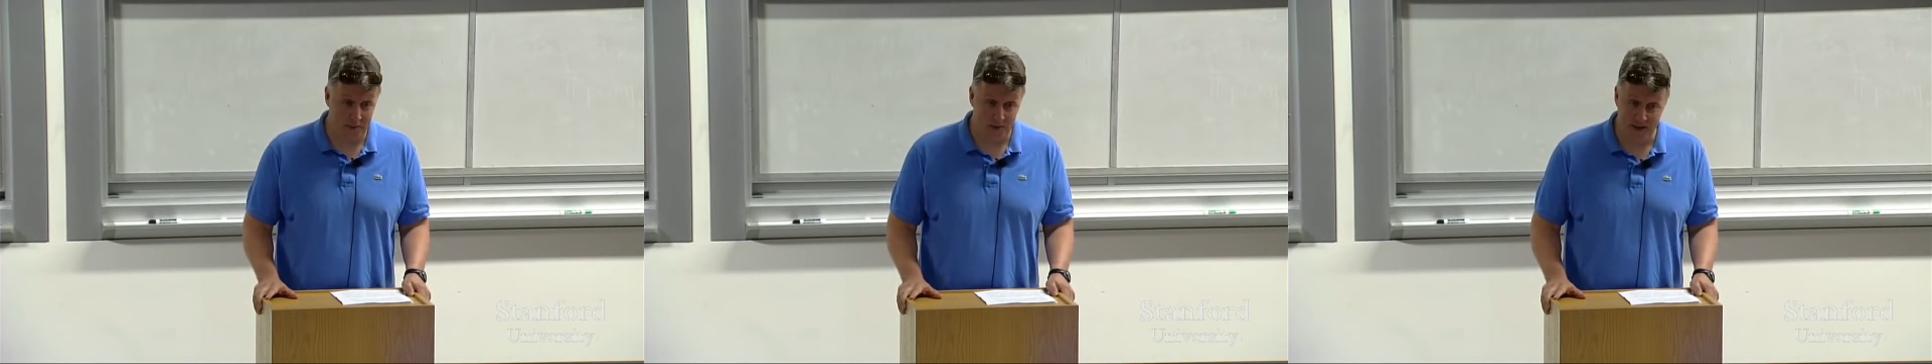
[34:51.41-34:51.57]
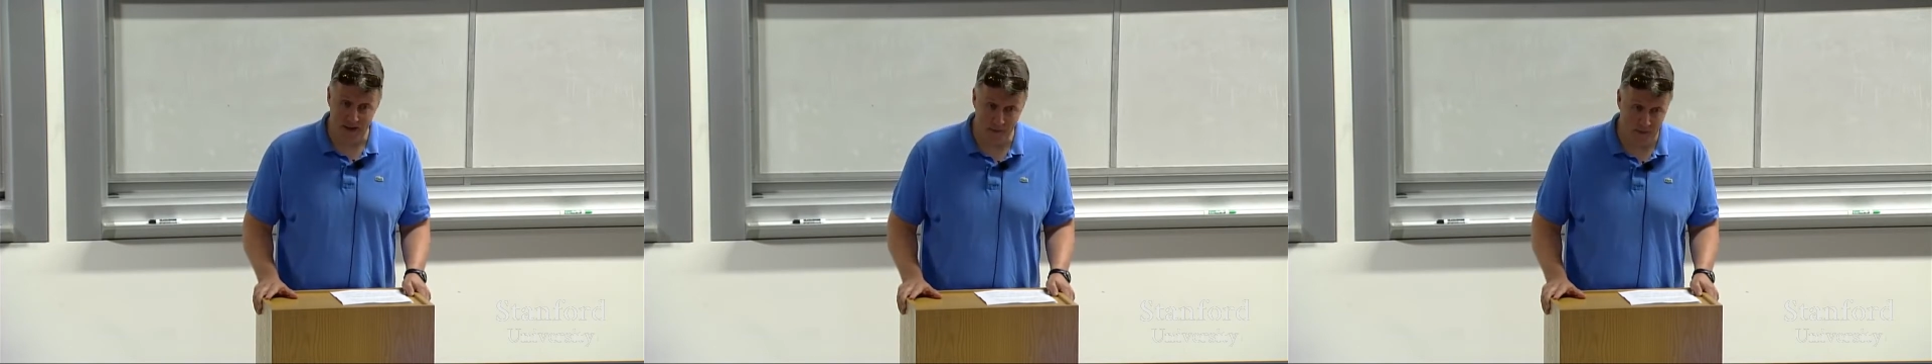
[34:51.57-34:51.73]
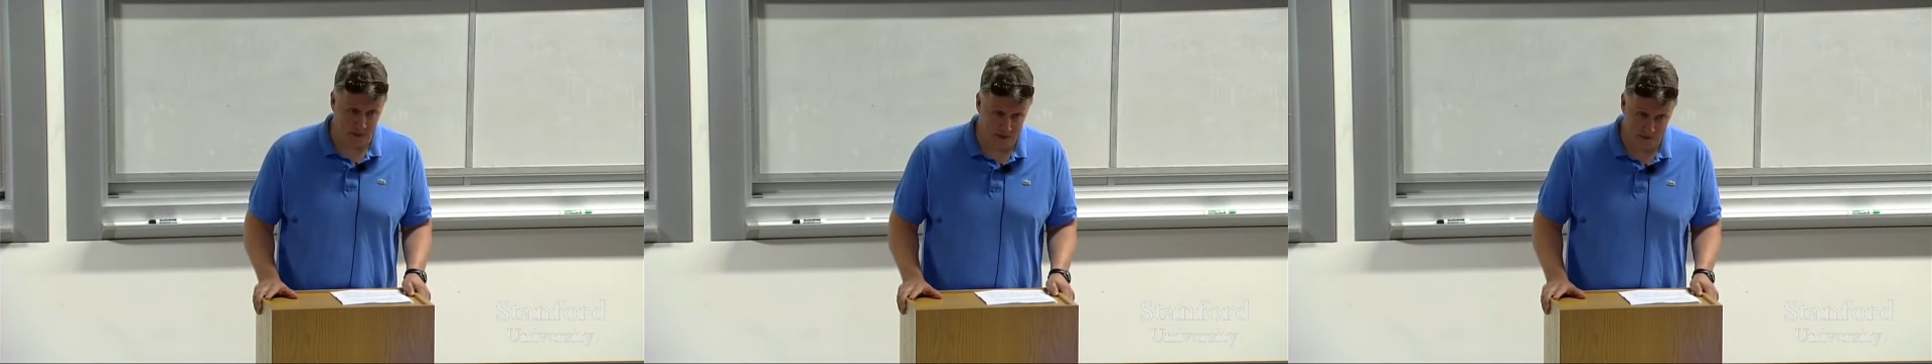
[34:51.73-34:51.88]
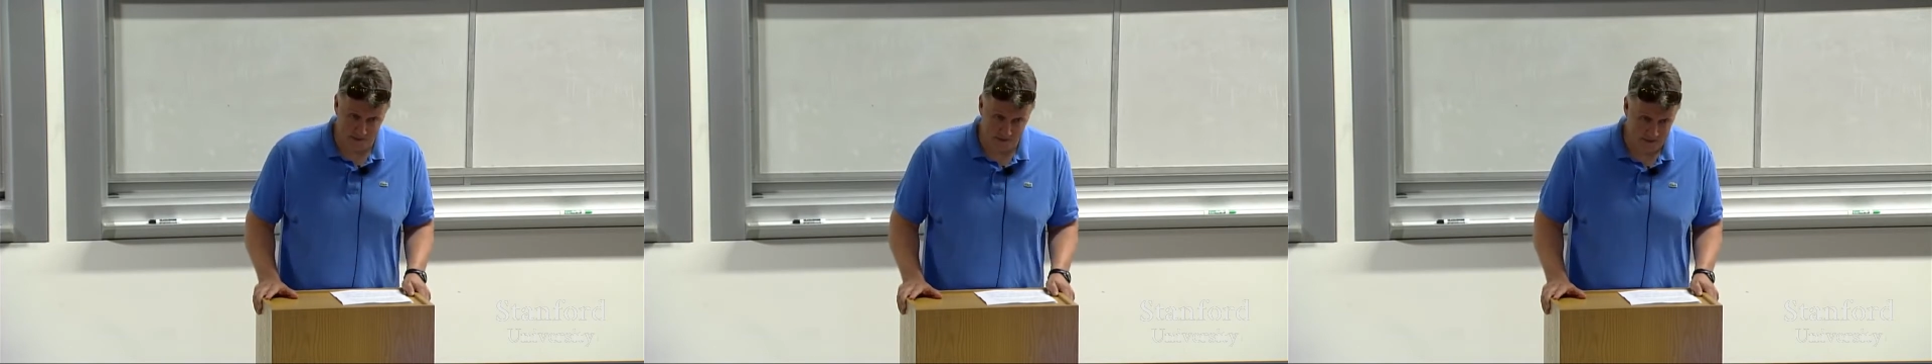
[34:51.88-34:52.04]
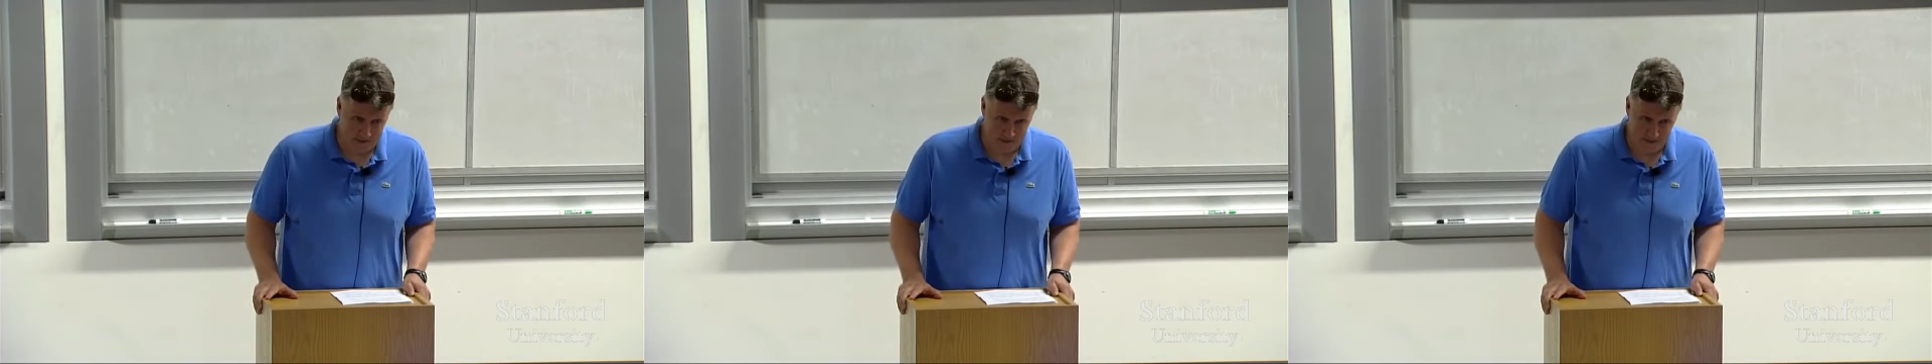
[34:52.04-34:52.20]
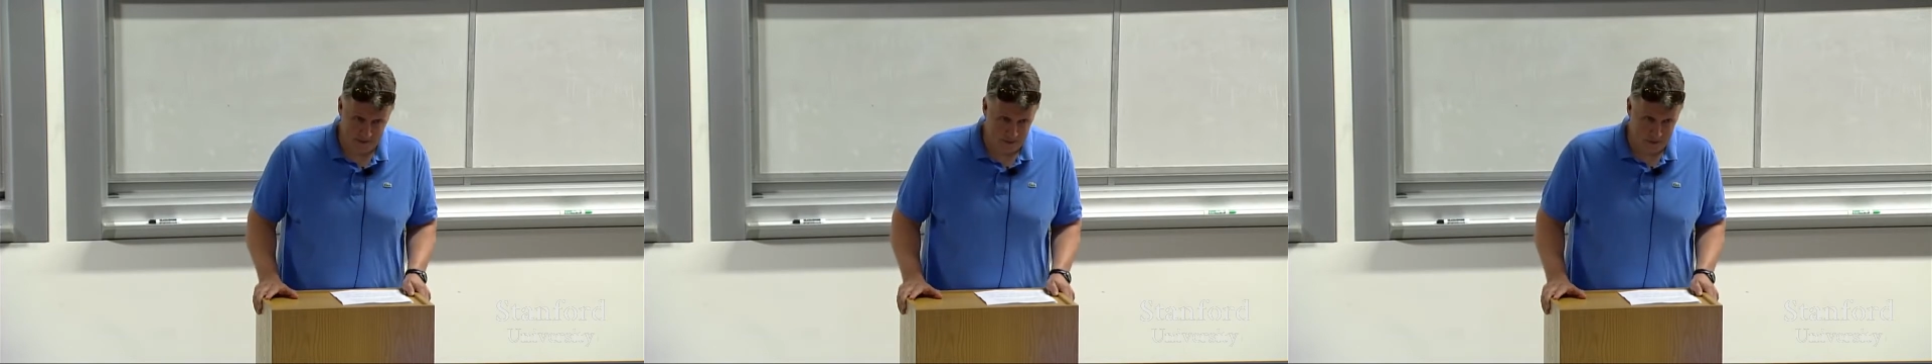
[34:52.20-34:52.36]
people,
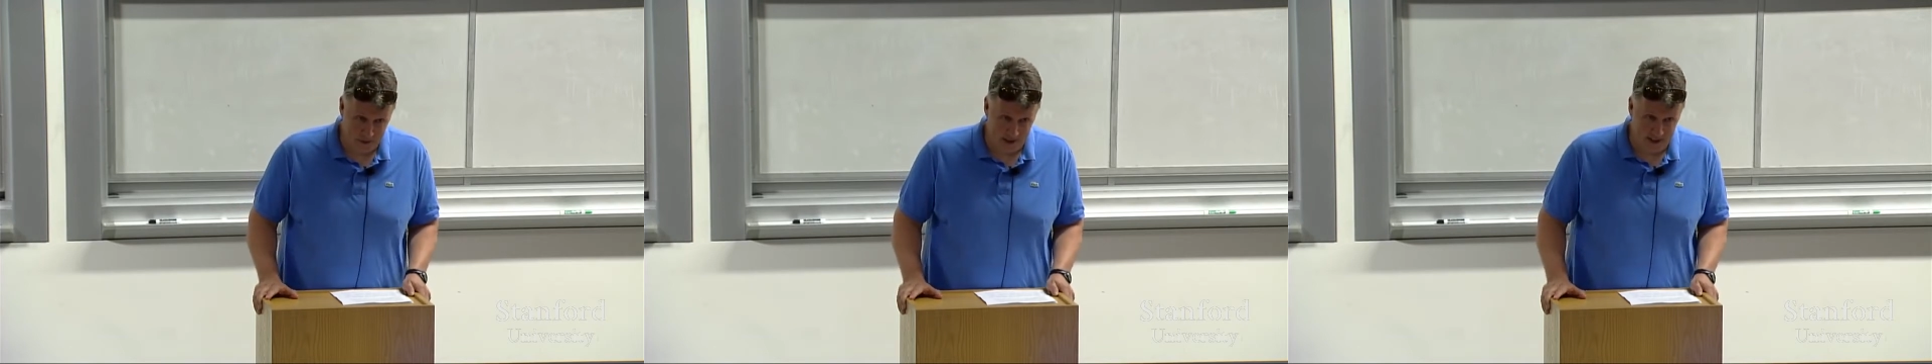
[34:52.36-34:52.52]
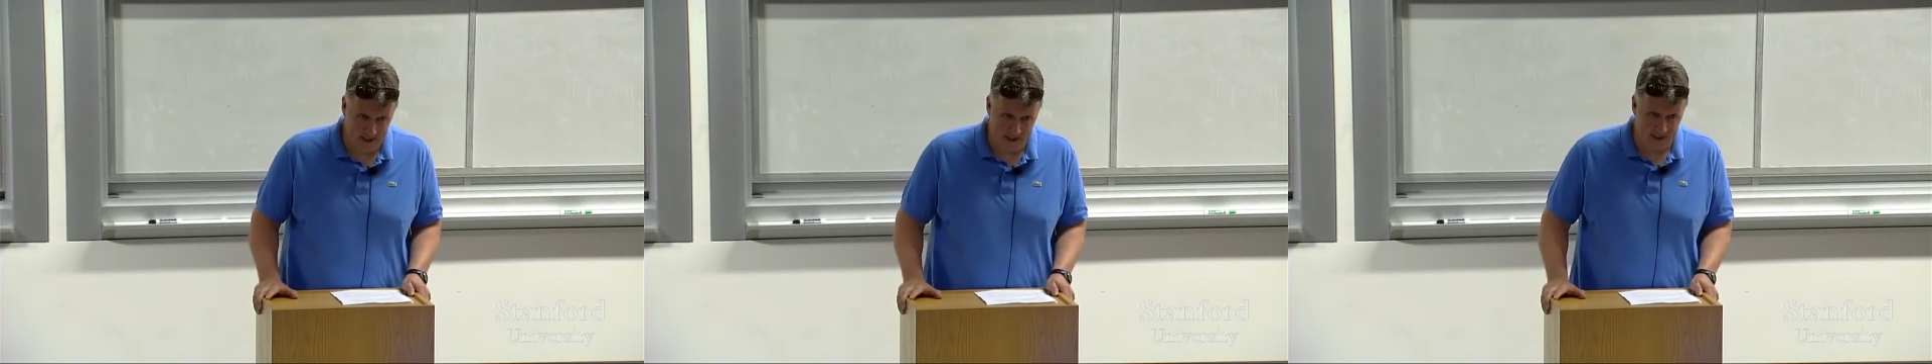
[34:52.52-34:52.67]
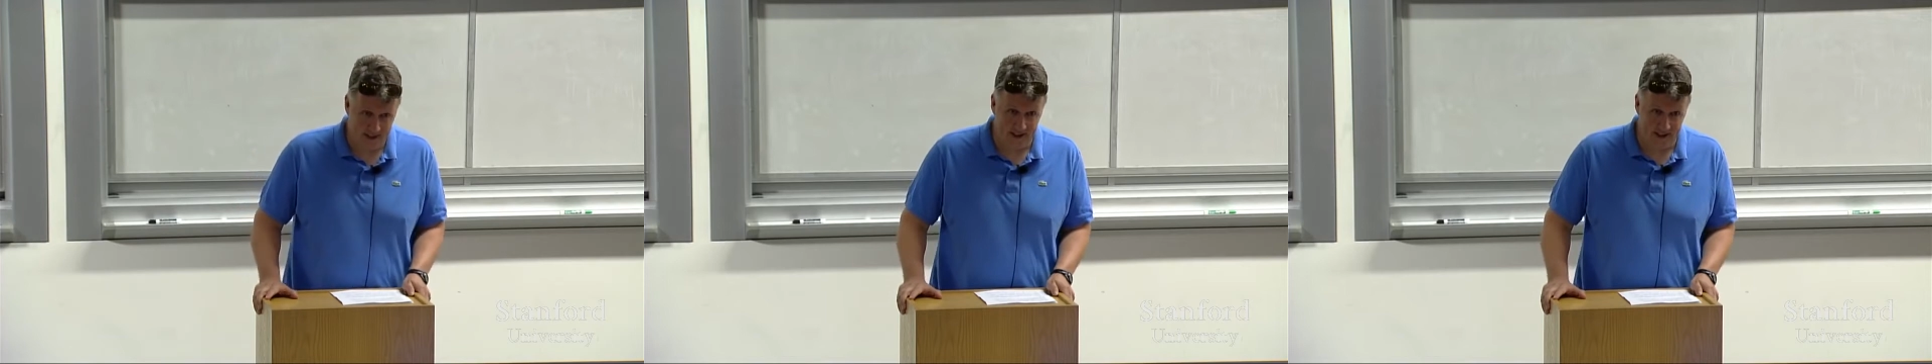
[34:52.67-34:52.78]
right?